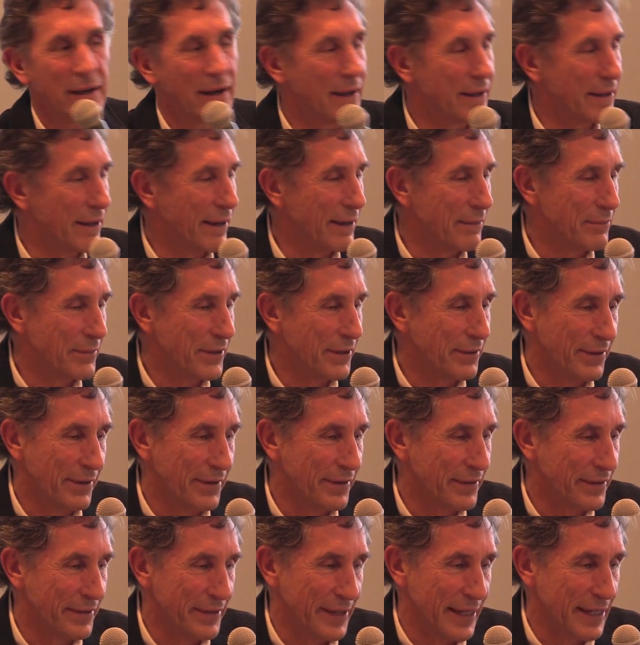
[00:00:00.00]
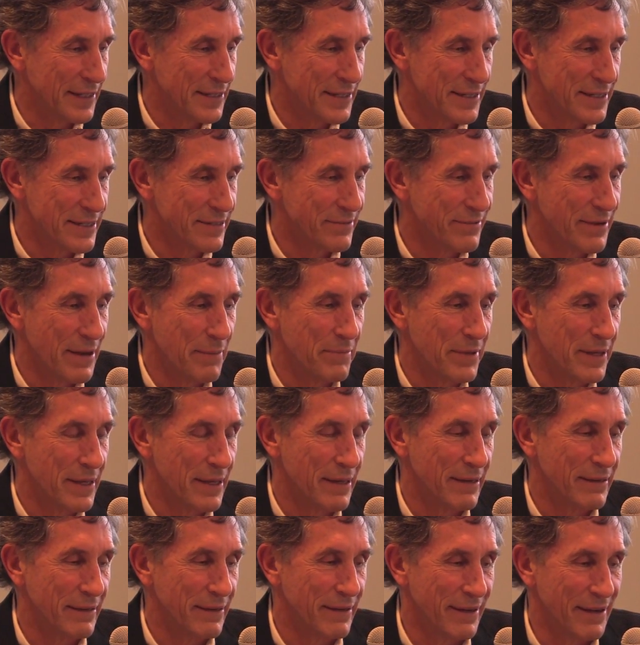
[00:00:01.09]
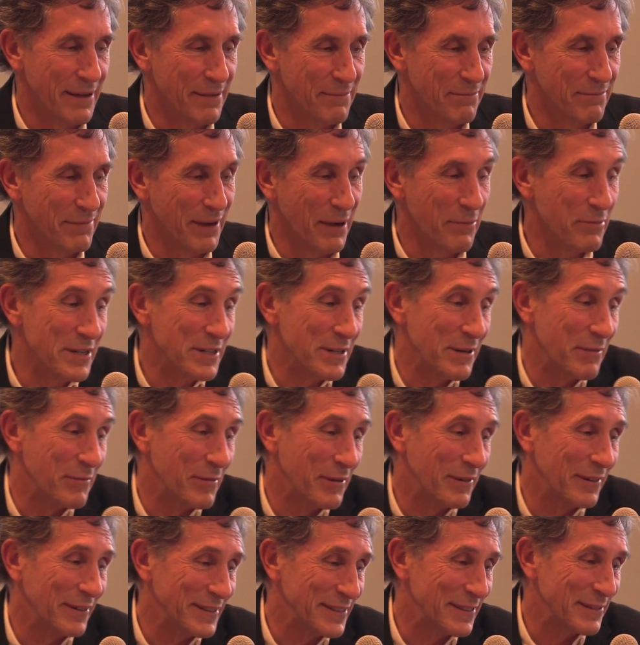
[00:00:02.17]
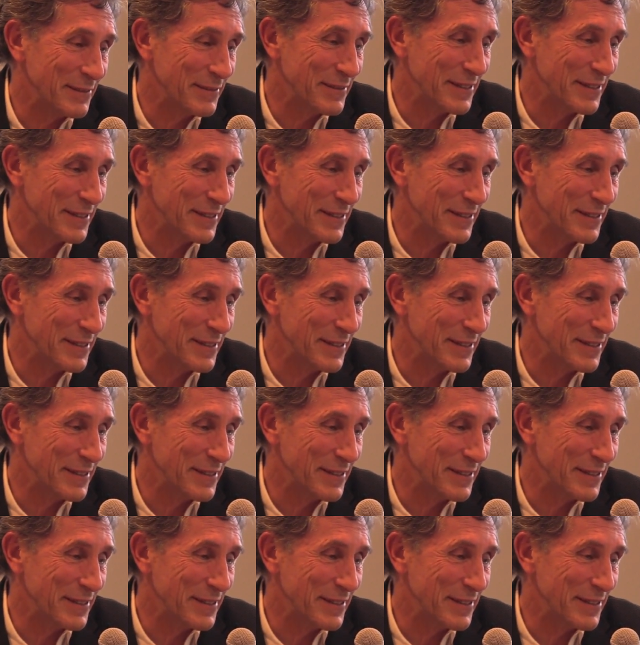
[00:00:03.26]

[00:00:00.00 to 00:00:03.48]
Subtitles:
I'm no longer that scrappy young guy. I wish I was.